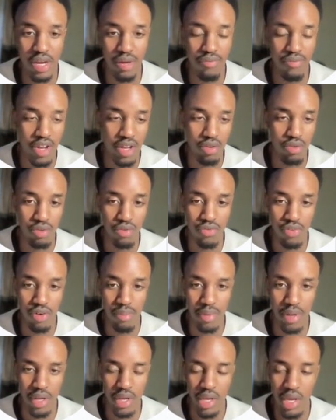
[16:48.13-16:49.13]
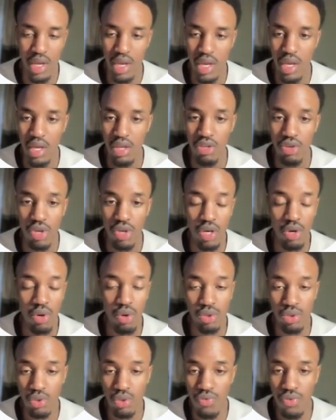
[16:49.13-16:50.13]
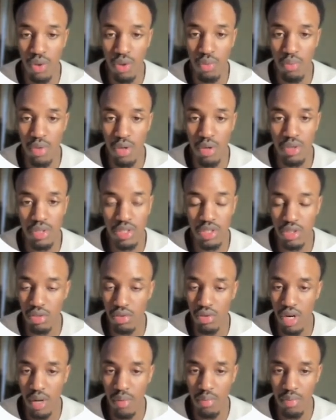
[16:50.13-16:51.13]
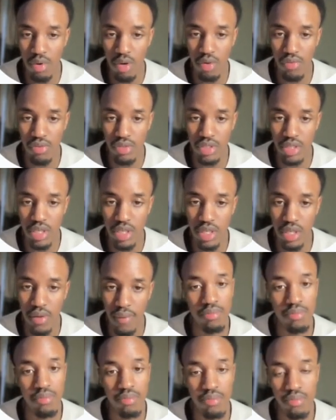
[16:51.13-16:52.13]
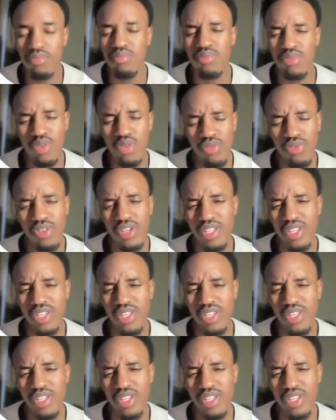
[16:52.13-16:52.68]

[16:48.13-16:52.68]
value from it. You can also follow me on Instagram, obviously. Don't forget